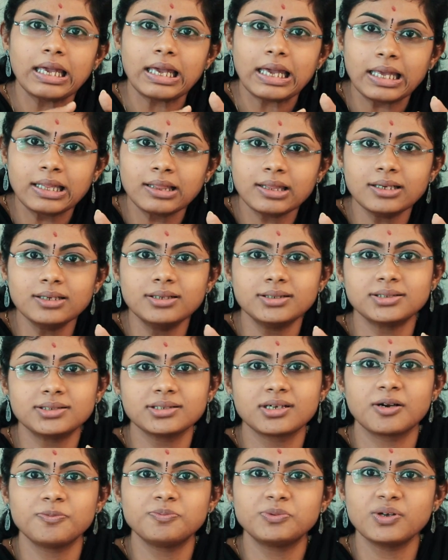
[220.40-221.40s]
In the
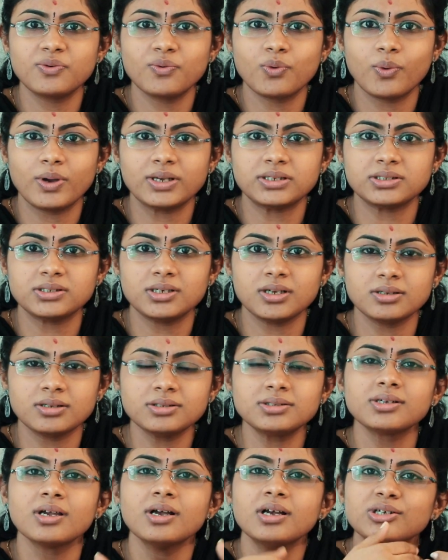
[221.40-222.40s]
descriptive
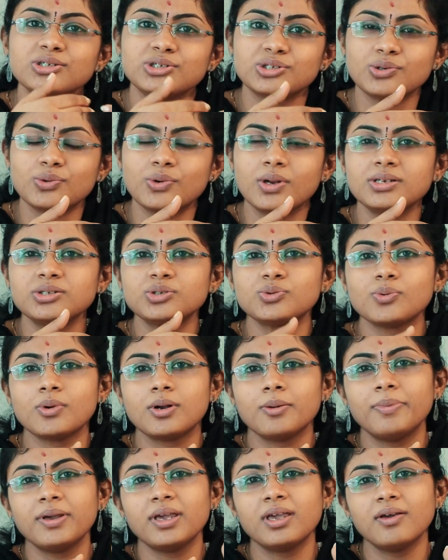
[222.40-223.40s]
questions, students
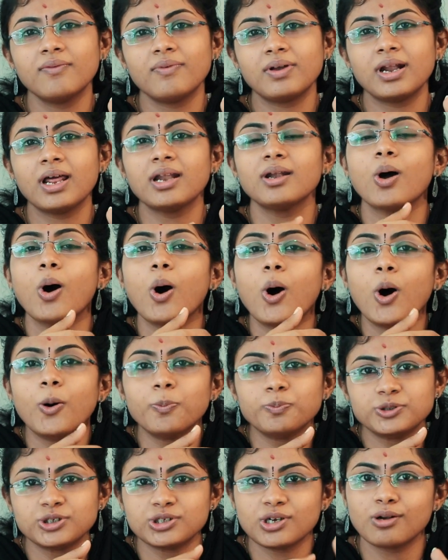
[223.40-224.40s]
will be given an
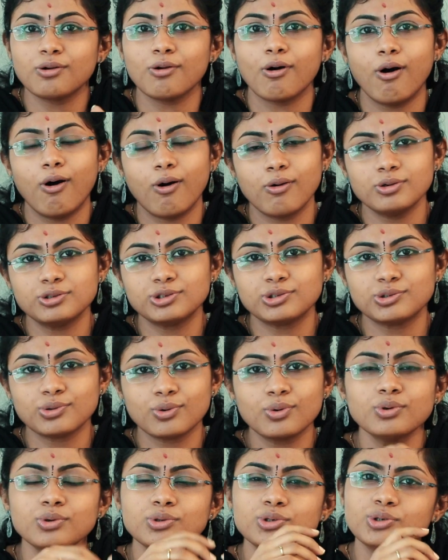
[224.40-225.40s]
option
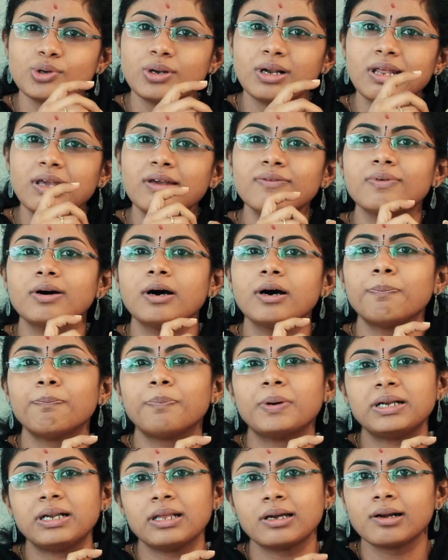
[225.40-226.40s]
also to leave a
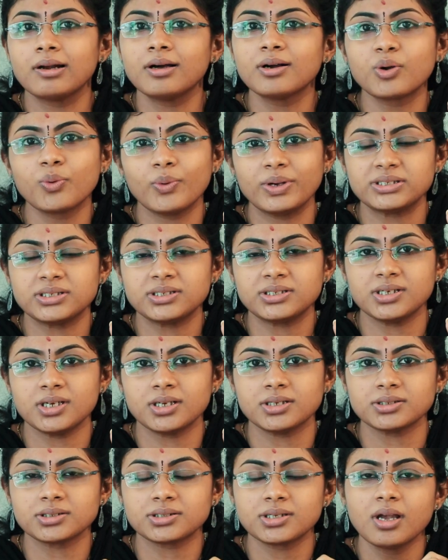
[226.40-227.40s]
particular
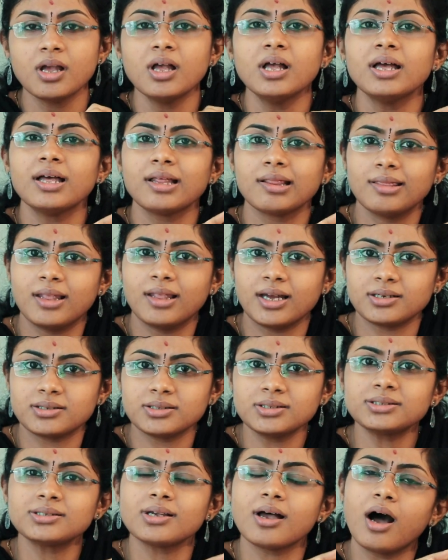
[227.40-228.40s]
questions. That
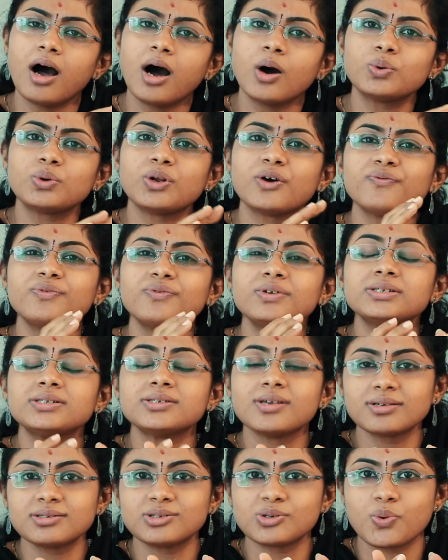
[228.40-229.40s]
is, out of the
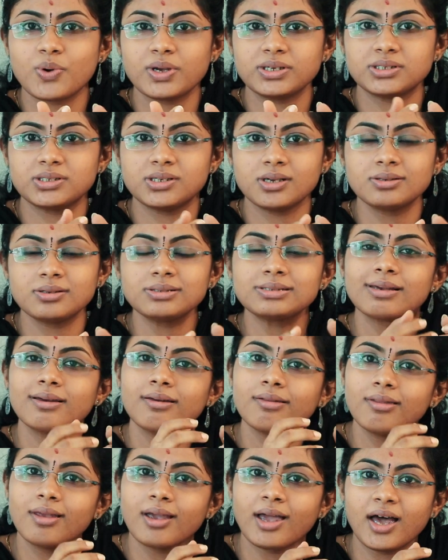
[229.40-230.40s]
6 questions,
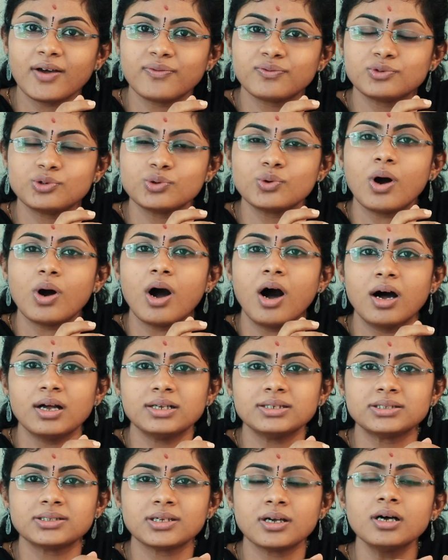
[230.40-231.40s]
they have to
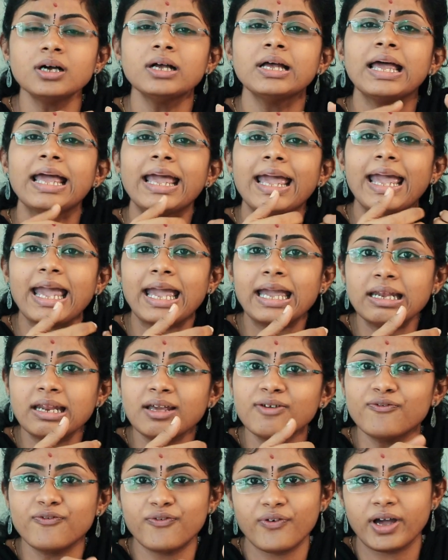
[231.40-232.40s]
answer
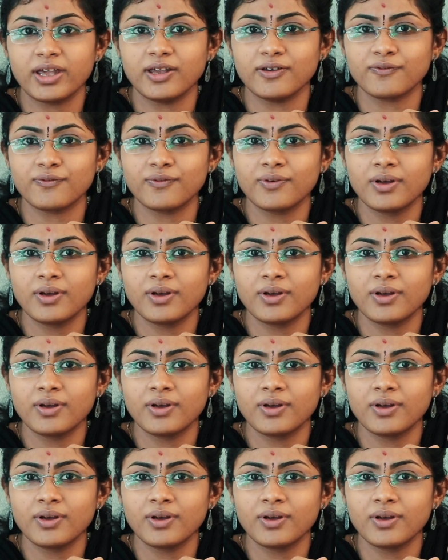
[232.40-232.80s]
any 5.